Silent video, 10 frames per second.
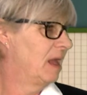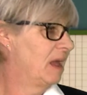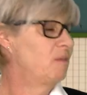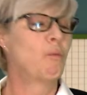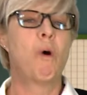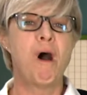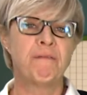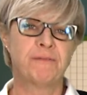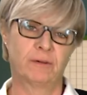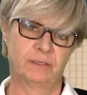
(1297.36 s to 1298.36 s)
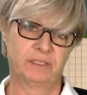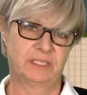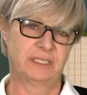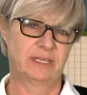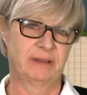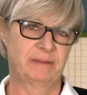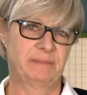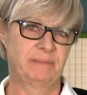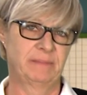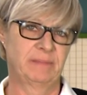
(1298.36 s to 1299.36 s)
and waffles.
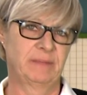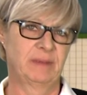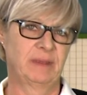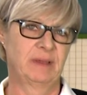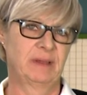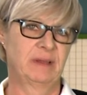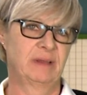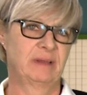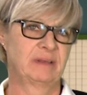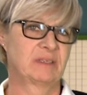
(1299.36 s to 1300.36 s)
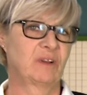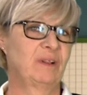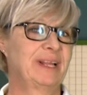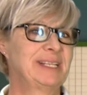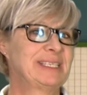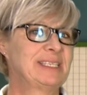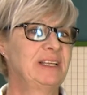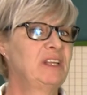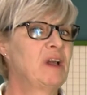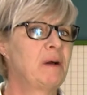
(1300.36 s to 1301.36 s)
So let's
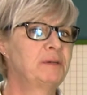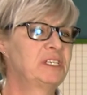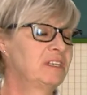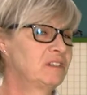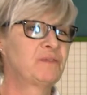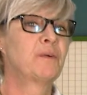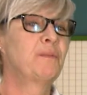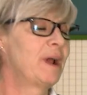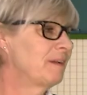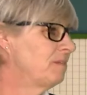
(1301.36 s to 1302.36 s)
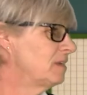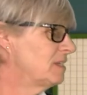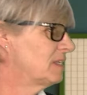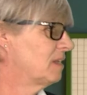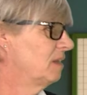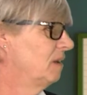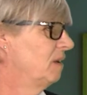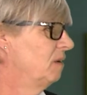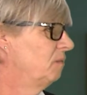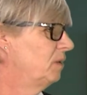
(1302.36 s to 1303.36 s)
see the options for breakfast.
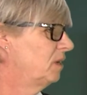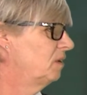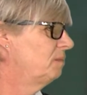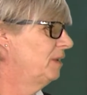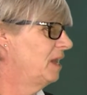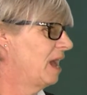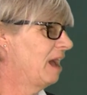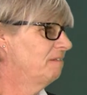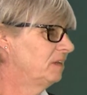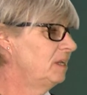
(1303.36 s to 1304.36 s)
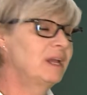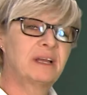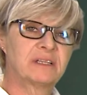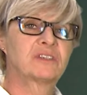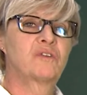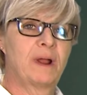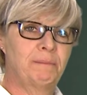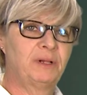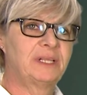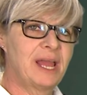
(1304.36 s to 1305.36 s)
We could be having
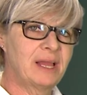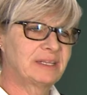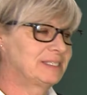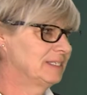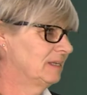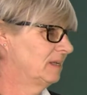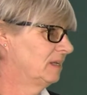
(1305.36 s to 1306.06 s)
scrambled eggs,